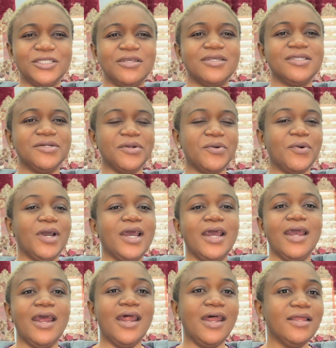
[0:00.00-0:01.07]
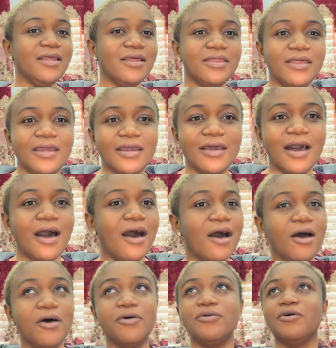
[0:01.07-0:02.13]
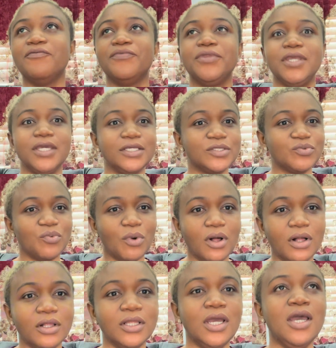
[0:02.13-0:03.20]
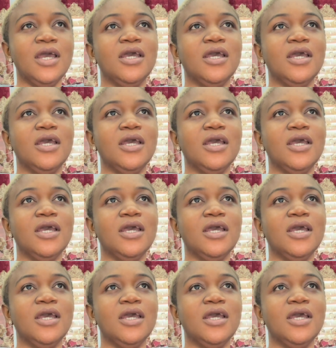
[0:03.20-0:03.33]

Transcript: It doesn't require anything out of this world.